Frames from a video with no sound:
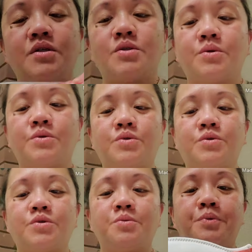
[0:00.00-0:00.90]
So
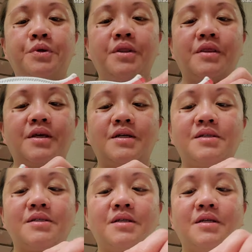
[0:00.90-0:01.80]
to put
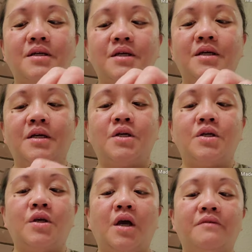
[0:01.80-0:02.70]
this,
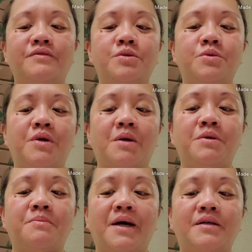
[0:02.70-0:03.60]
you have two
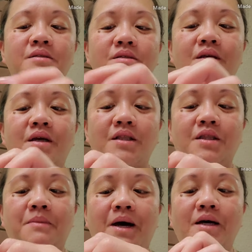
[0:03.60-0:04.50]
rubber bands at
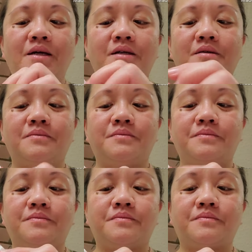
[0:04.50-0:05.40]
the back,
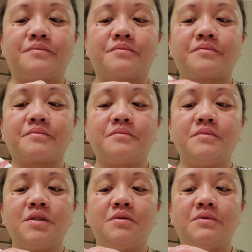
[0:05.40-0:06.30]

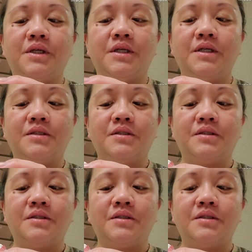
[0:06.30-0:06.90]
right?